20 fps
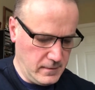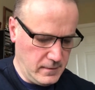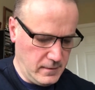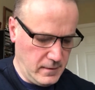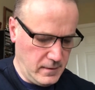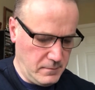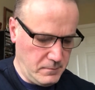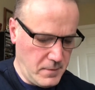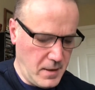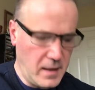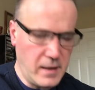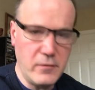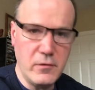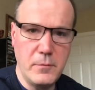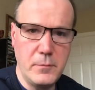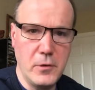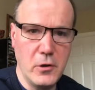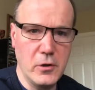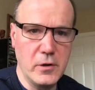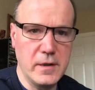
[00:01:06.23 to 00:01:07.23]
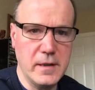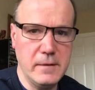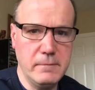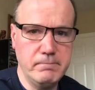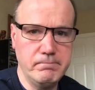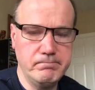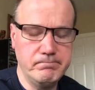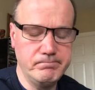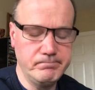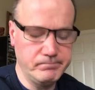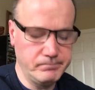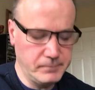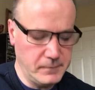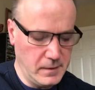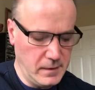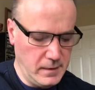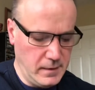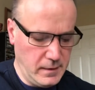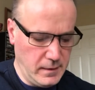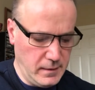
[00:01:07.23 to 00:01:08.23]
And many rebuked him,
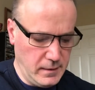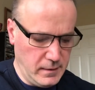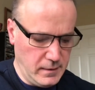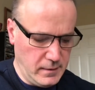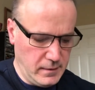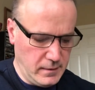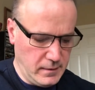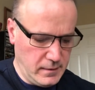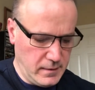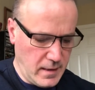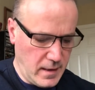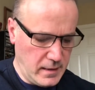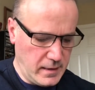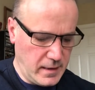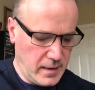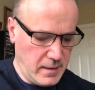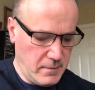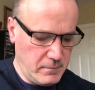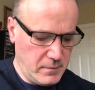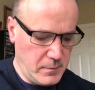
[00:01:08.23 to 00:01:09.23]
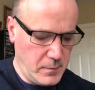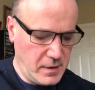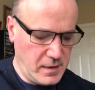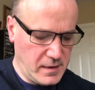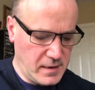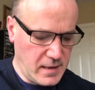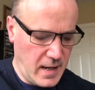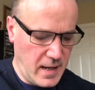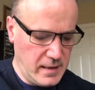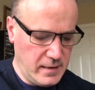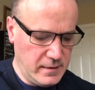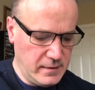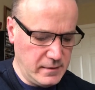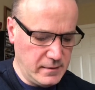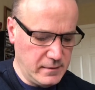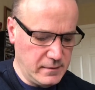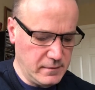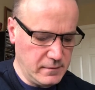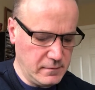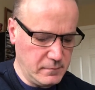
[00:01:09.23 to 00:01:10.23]
telling him to be silent.
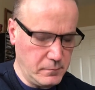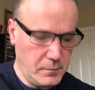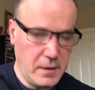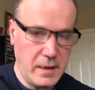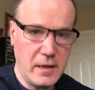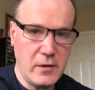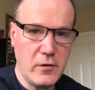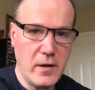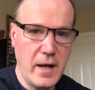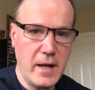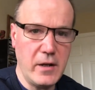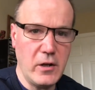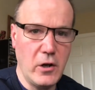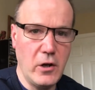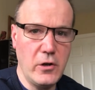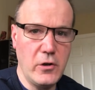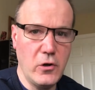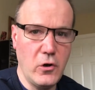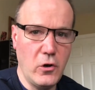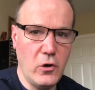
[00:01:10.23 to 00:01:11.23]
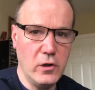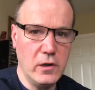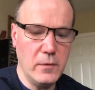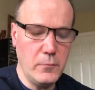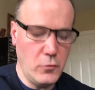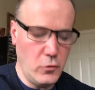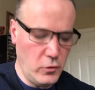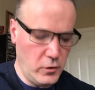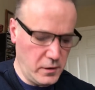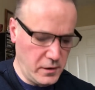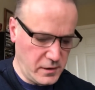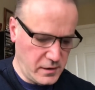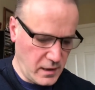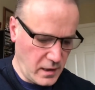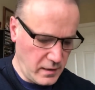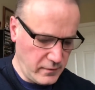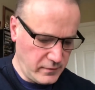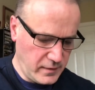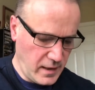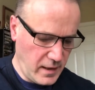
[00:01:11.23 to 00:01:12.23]
But he cried out all the more, "Son
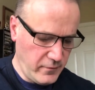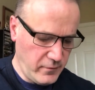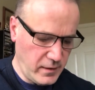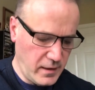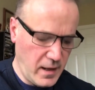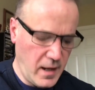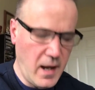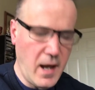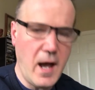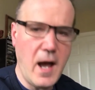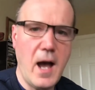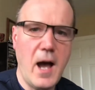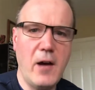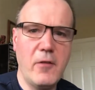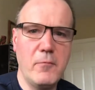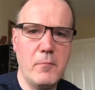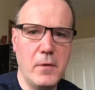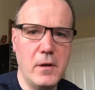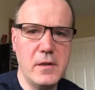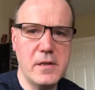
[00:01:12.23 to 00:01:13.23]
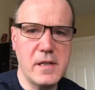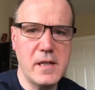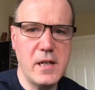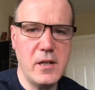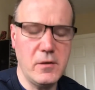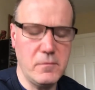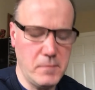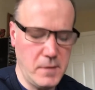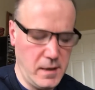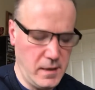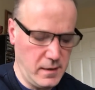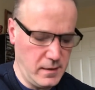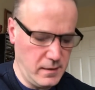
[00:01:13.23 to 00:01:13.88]
of David, have mercy on me."